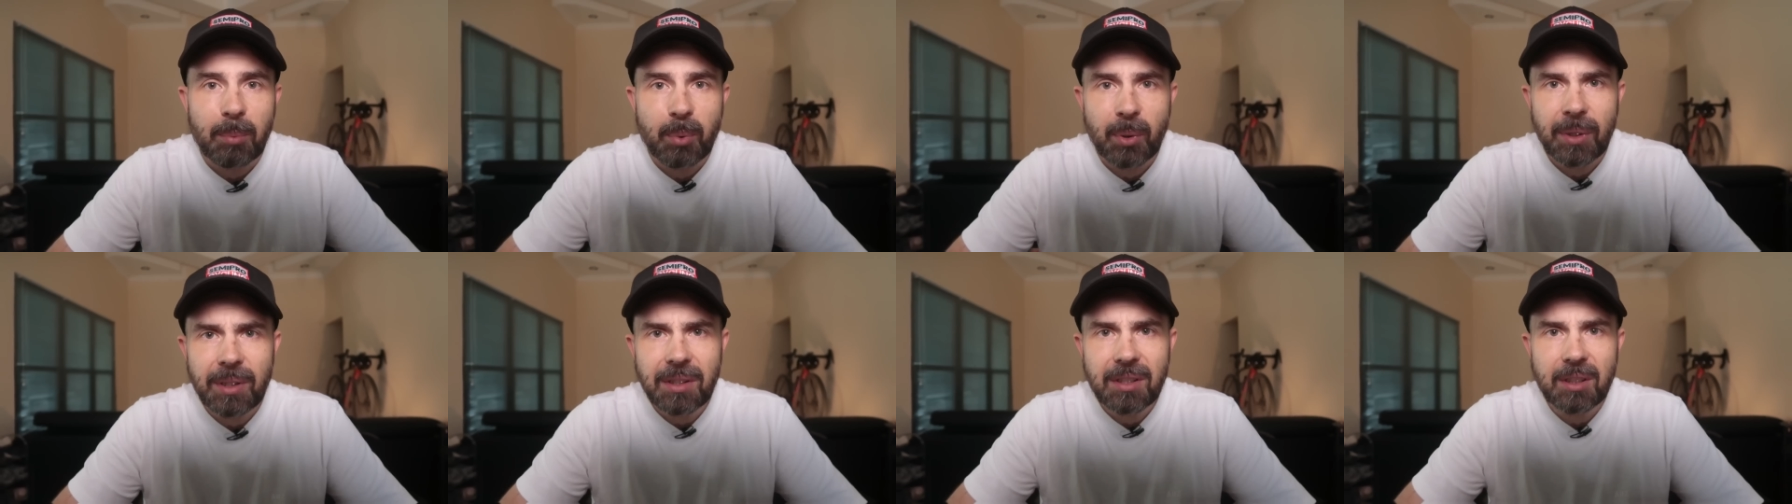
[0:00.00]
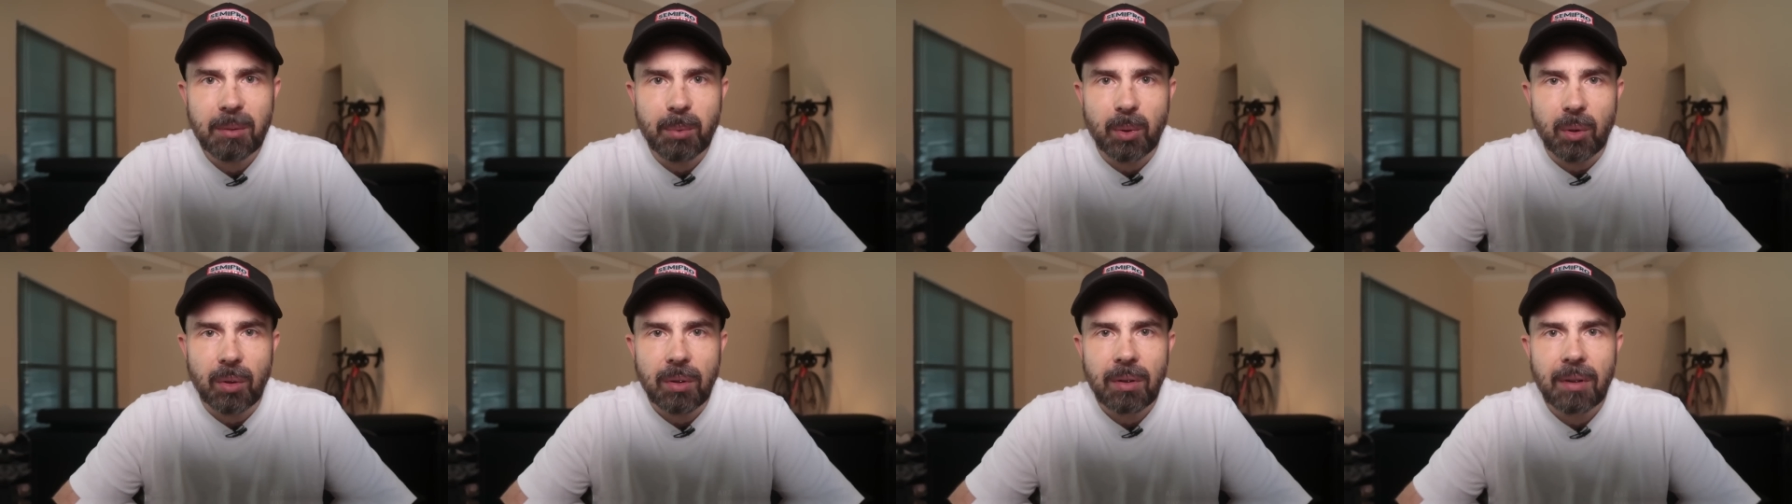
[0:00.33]
a
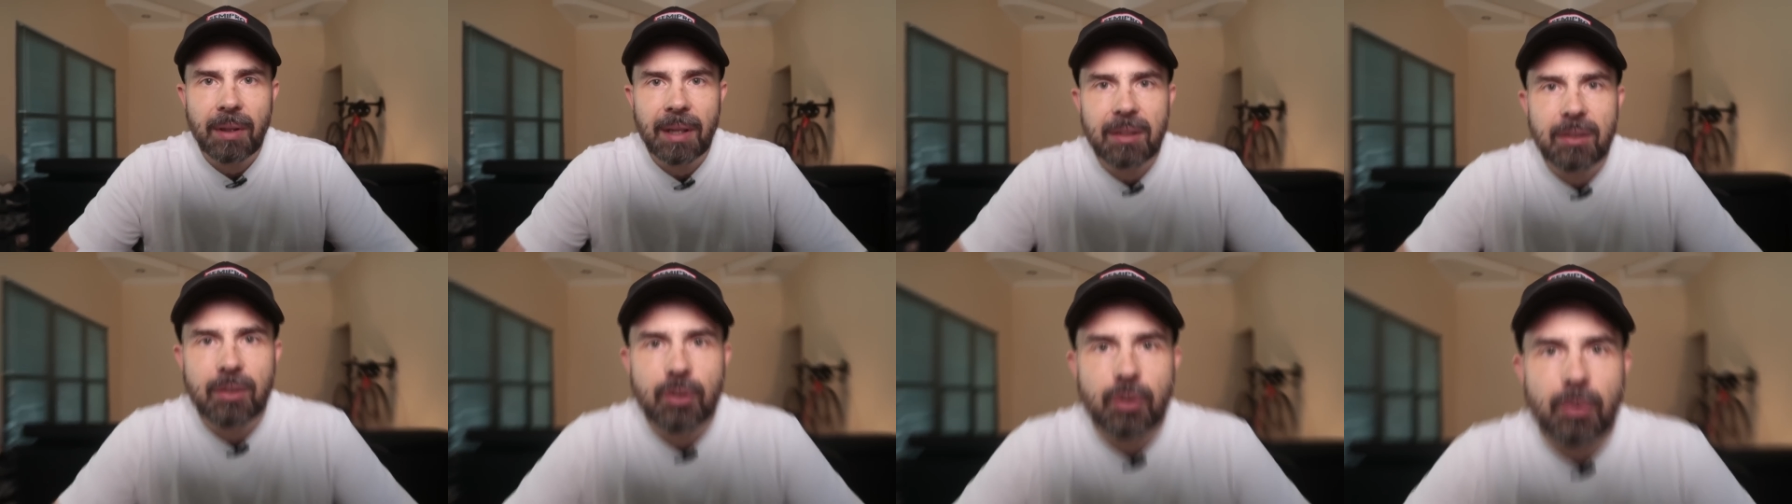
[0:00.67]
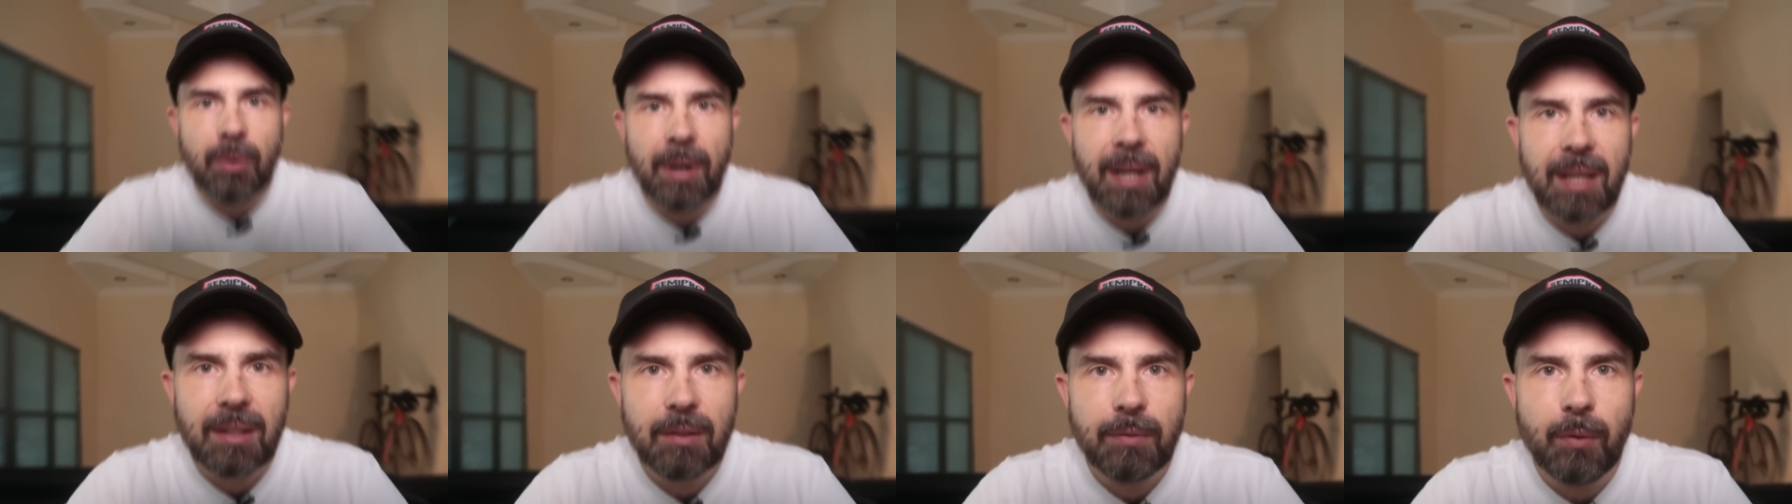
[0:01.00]
principle that's
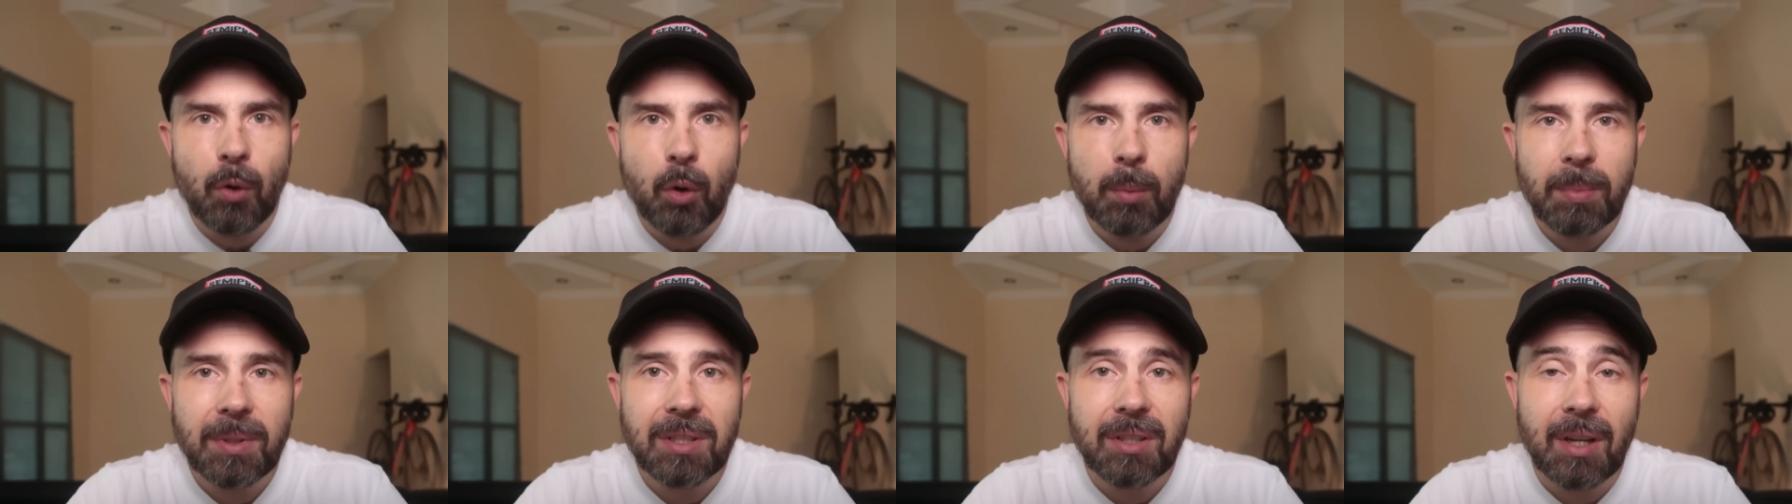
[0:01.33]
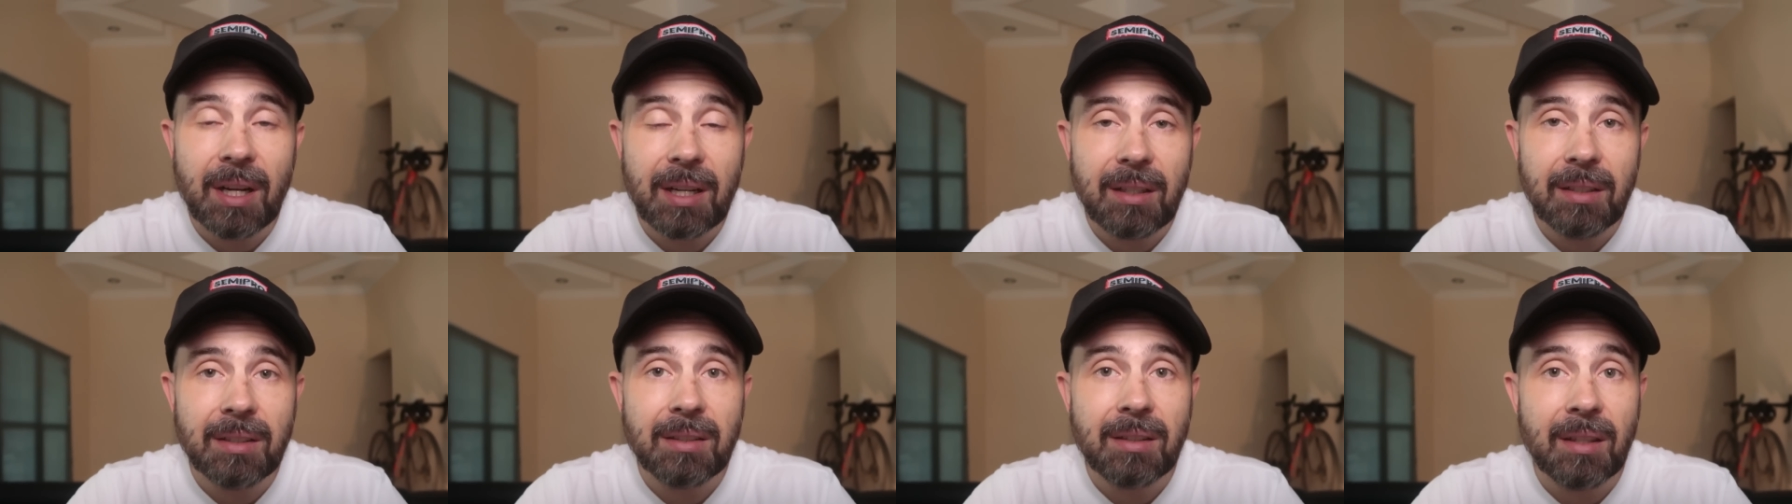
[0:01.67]
transformed
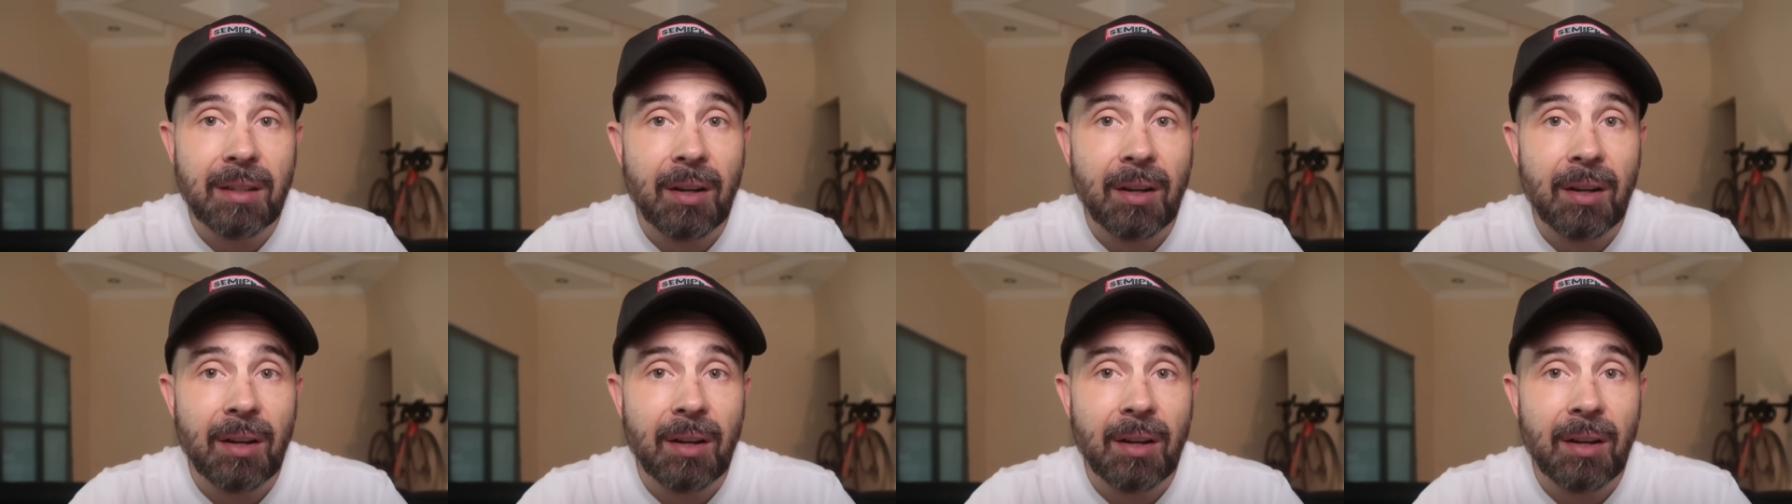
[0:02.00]
cyclists